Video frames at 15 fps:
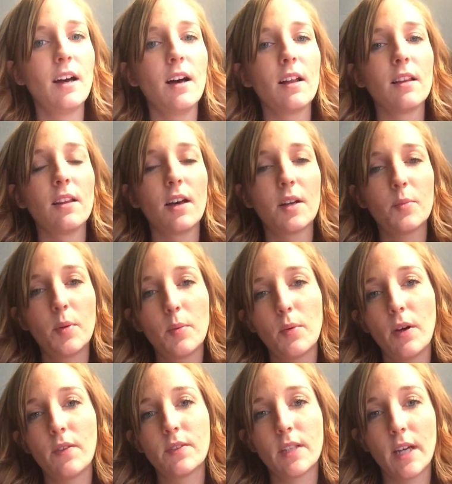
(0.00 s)
a lot of people
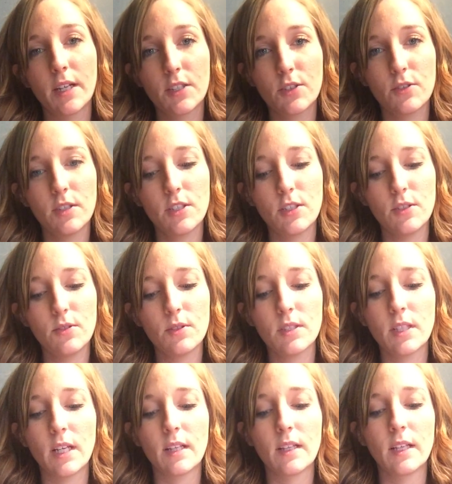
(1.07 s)
have texture
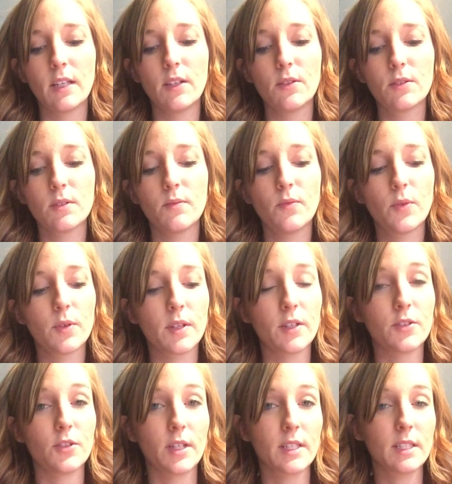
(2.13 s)
issues and they use them for
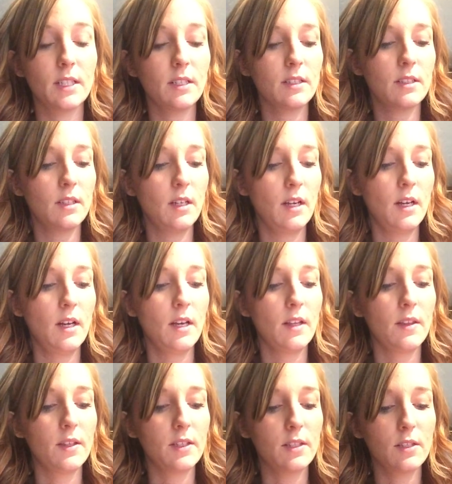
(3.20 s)
their dressings.
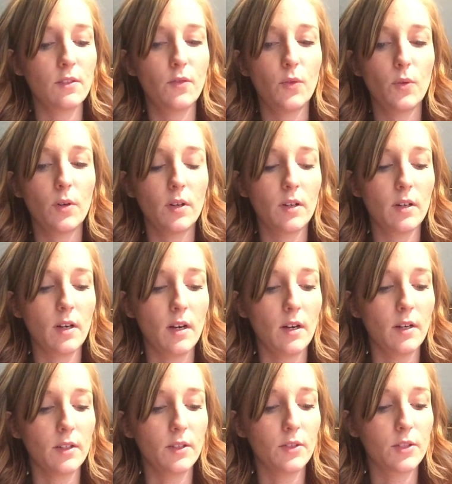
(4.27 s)
This is for
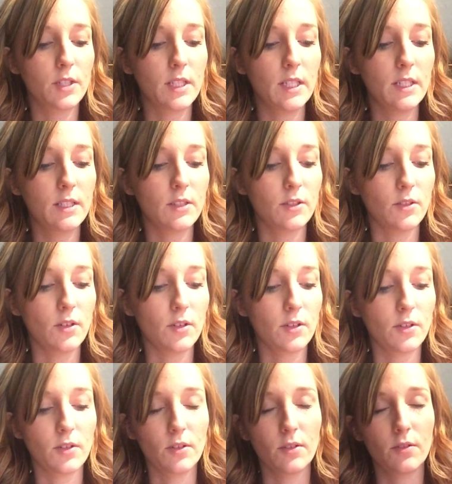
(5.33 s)
your seeds and
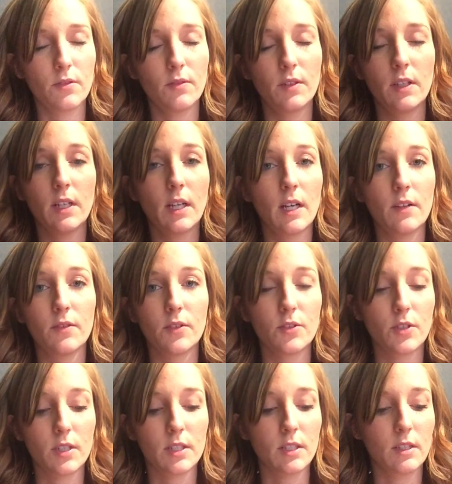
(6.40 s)
your any kind of your
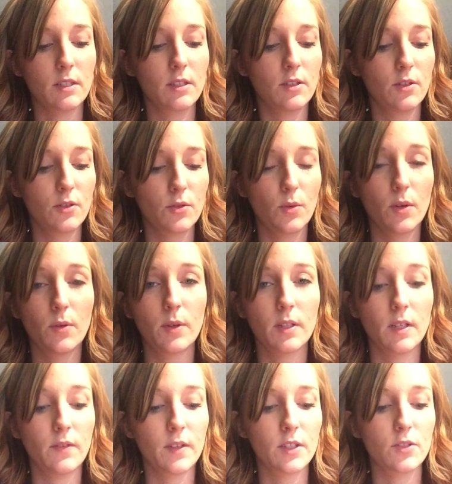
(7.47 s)
dressings. Your
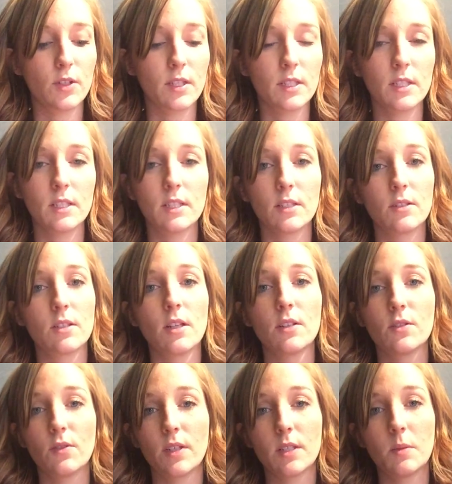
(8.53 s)
21-day fix dressings, there's
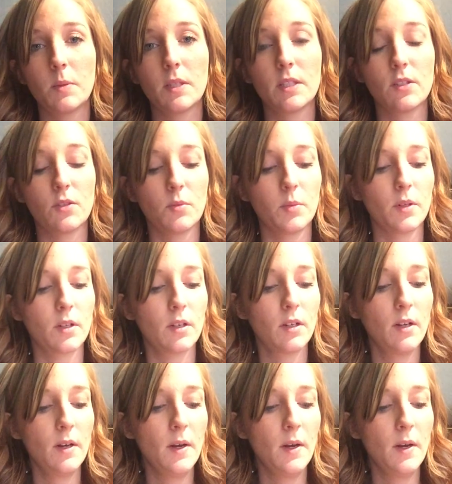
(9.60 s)
tons of recipes in your book.